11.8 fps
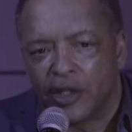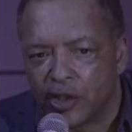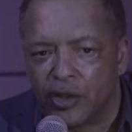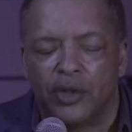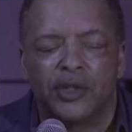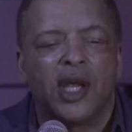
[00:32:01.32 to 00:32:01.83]

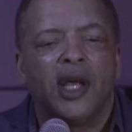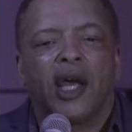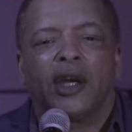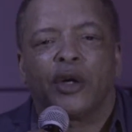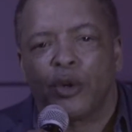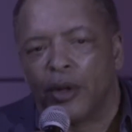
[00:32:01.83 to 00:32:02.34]
shoes,
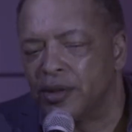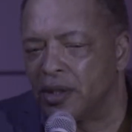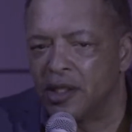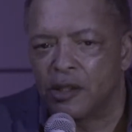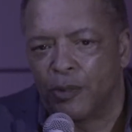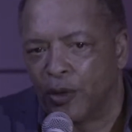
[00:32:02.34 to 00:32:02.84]
and it grew into
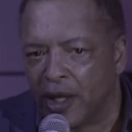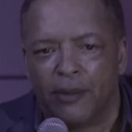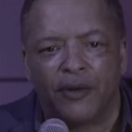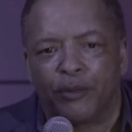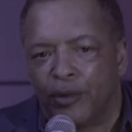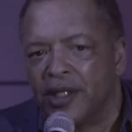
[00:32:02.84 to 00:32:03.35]
this
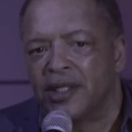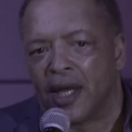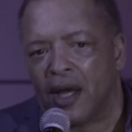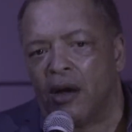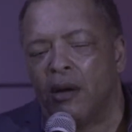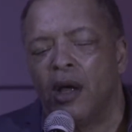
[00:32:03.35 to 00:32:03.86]
behemoth
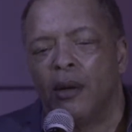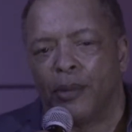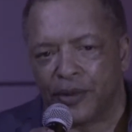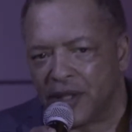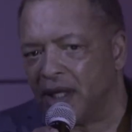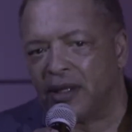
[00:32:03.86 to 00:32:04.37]
retail
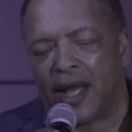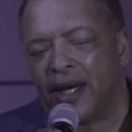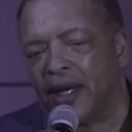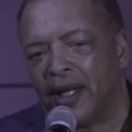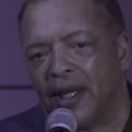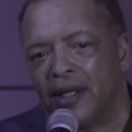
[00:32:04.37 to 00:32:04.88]
boutique that
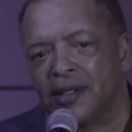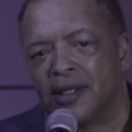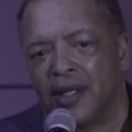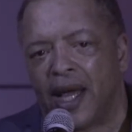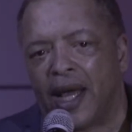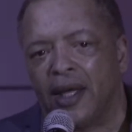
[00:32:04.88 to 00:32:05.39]
it is
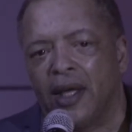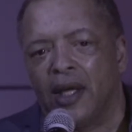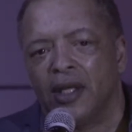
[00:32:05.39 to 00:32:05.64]
today.